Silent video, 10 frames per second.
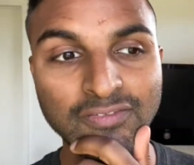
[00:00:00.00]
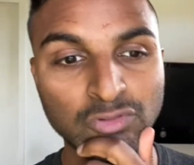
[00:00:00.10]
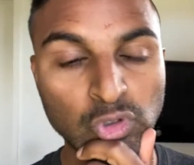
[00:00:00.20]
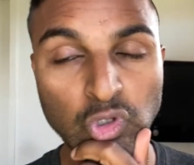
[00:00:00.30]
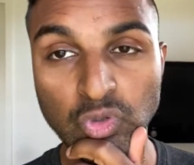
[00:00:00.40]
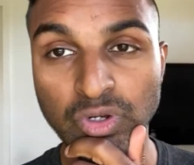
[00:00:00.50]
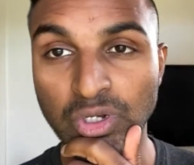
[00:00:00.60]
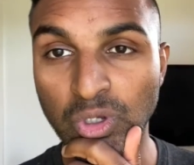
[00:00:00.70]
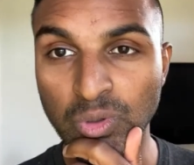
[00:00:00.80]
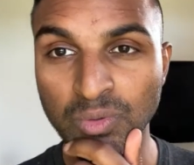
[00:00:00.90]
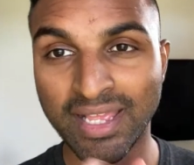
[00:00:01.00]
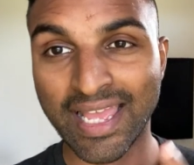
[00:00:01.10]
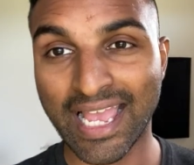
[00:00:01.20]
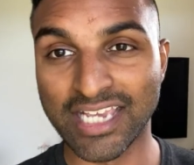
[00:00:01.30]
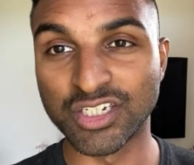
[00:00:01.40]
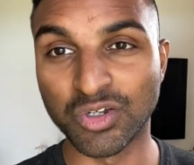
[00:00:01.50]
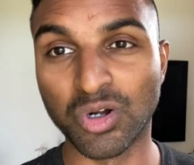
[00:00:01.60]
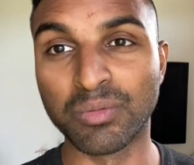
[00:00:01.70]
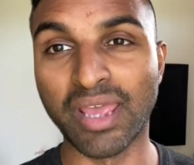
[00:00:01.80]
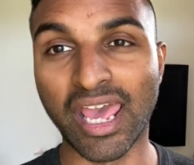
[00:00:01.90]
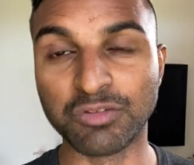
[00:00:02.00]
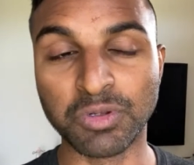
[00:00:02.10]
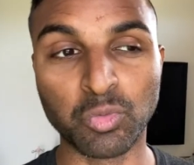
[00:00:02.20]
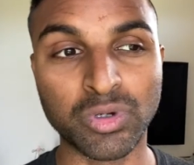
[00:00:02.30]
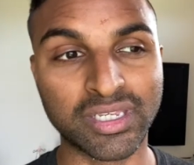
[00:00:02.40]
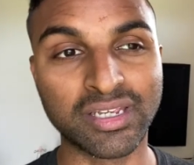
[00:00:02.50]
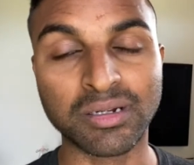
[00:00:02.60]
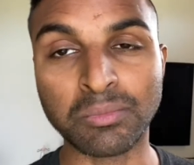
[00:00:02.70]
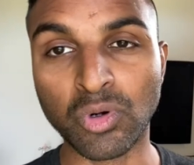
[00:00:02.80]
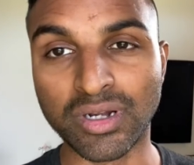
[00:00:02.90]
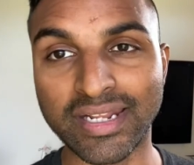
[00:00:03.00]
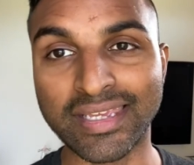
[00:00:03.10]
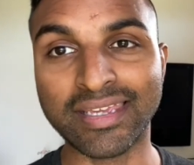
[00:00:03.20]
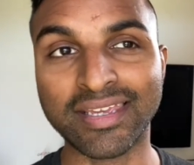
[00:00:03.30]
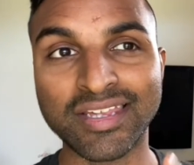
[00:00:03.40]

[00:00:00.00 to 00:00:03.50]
For those who don't know, Hashicorp has been working remotely